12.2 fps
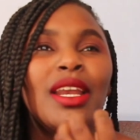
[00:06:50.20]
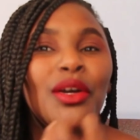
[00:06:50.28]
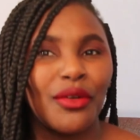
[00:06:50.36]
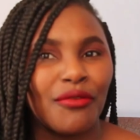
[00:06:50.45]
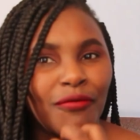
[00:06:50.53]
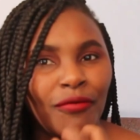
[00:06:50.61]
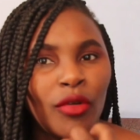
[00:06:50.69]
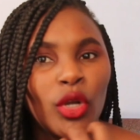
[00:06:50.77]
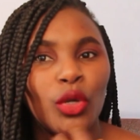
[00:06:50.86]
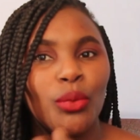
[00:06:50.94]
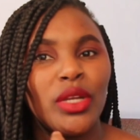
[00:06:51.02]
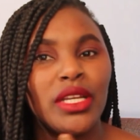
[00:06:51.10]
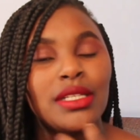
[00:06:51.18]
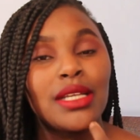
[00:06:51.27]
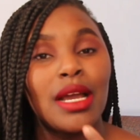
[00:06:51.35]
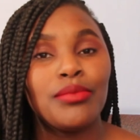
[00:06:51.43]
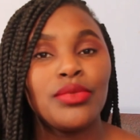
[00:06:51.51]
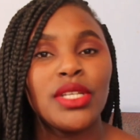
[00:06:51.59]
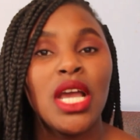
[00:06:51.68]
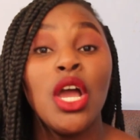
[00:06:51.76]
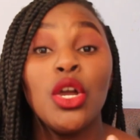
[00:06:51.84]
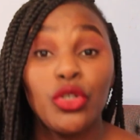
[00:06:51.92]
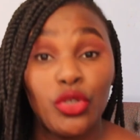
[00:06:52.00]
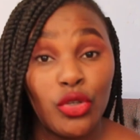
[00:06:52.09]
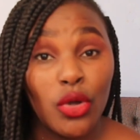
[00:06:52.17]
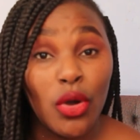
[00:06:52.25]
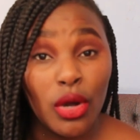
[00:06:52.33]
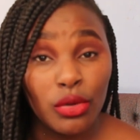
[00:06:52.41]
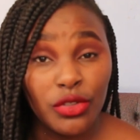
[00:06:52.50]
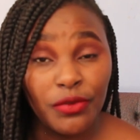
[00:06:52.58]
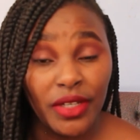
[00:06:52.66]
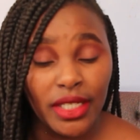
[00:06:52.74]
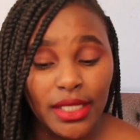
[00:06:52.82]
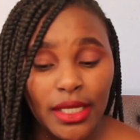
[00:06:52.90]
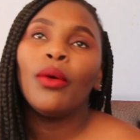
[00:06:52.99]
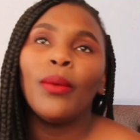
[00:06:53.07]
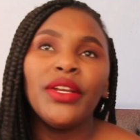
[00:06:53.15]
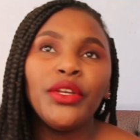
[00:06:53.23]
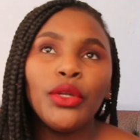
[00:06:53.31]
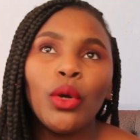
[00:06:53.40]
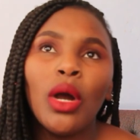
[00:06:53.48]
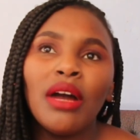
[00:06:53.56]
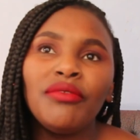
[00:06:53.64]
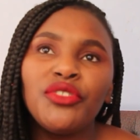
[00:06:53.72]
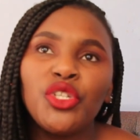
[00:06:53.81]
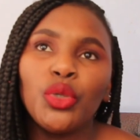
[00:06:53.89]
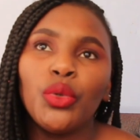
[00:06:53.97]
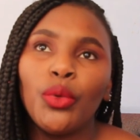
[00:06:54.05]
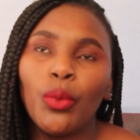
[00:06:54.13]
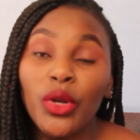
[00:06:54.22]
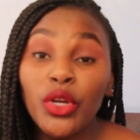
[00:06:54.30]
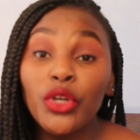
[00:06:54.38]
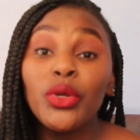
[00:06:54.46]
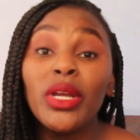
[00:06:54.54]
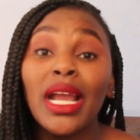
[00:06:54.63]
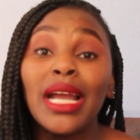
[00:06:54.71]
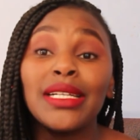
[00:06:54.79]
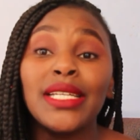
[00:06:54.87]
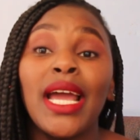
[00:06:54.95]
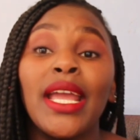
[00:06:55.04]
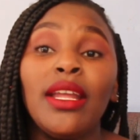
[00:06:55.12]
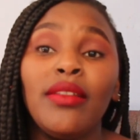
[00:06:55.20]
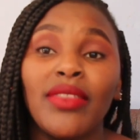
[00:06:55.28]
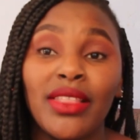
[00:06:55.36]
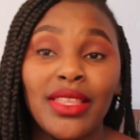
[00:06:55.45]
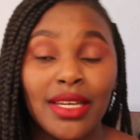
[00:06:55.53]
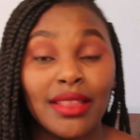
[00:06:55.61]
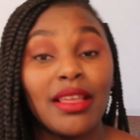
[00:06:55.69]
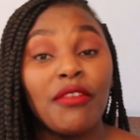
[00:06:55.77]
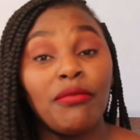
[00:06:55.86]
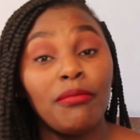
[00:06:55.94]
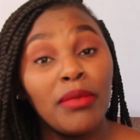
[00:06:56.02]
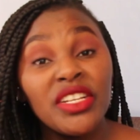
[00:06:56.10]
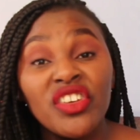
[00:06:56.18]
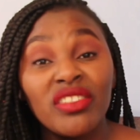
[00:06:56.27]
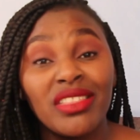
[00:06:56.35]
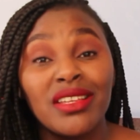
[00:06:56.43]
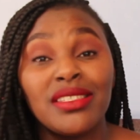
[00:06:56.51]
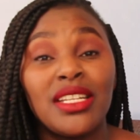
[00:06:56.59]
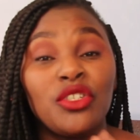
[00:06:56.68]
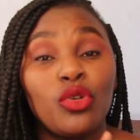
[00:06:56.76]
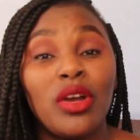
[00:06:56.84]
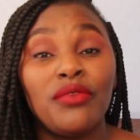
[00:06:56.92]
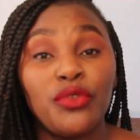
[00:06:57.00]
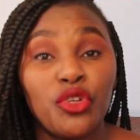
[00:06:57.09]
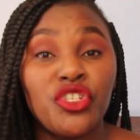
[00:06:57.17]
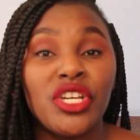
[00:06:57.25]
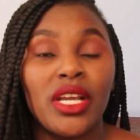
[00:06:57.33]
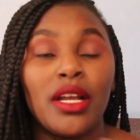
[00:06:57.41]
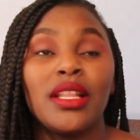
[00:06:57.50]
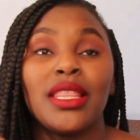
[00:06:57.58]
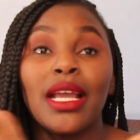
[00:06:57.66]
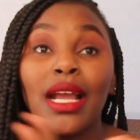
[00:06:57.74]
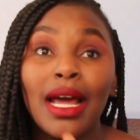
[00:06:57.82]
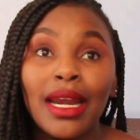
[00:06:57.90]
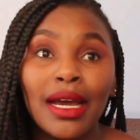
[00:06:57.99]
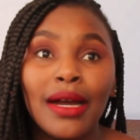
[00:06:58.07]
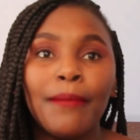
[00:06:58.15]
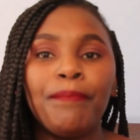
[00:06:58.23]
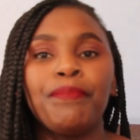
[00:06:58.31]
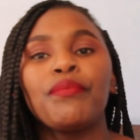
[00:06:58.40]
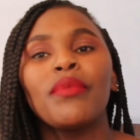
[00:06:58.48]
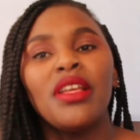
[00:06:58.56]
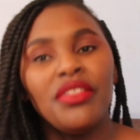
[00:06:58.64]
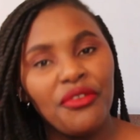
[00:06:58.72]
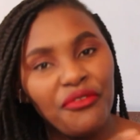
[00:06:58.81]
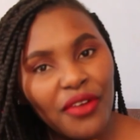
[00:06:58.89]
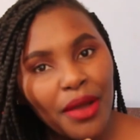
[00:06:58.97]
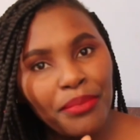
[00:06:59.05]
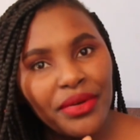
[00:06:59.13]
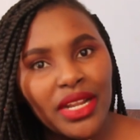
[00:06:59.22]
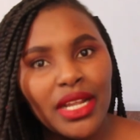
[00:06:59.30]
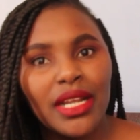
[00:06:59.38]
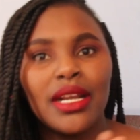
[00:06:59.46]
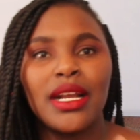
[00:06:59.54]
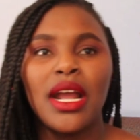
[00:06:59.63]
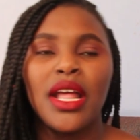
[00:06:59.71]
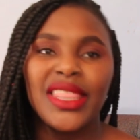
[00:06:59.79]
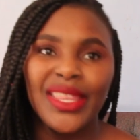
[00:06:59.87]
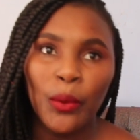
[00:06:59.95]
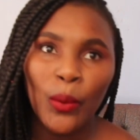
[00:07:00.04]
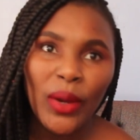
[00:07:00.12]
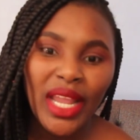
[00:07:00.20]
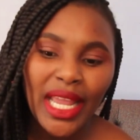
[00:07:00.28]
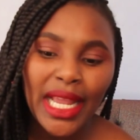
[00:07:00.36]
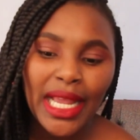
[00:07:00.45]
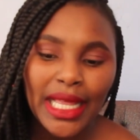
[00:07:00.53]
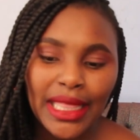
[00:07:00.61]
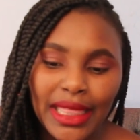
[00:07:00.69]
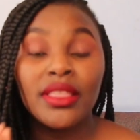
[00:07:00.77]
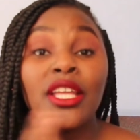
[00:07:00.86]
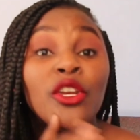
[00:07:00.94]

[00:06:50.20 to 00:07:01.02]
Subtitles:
of volume when it comes to your outfit. When you're doing a tie, the major things that you have to check: the color, the fabric, the width, the